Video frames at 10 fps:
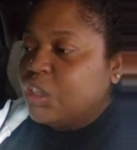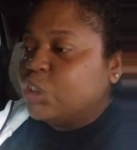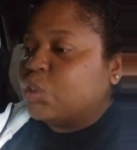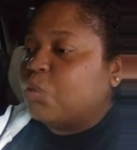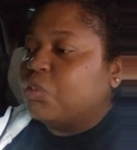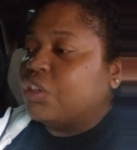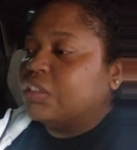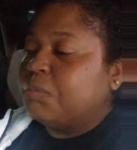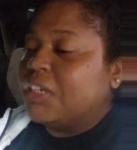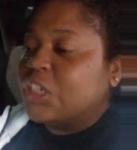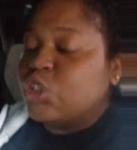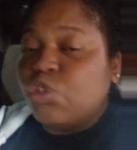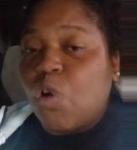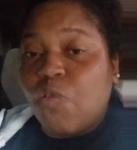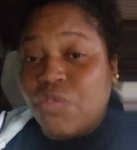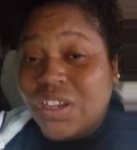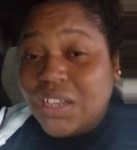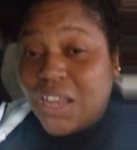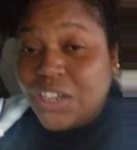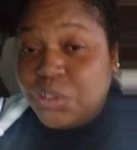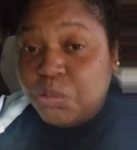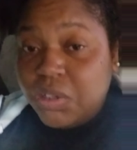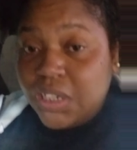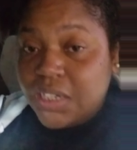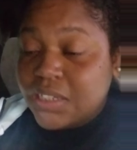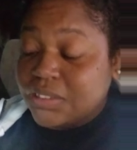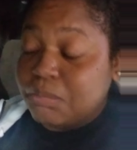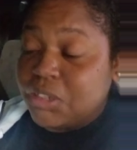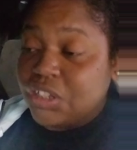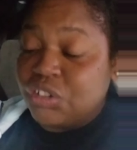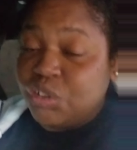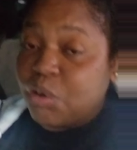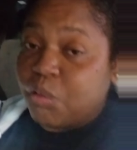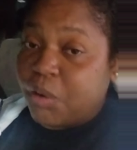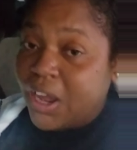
So just because you don't feel like doing it doesn't mean that you don't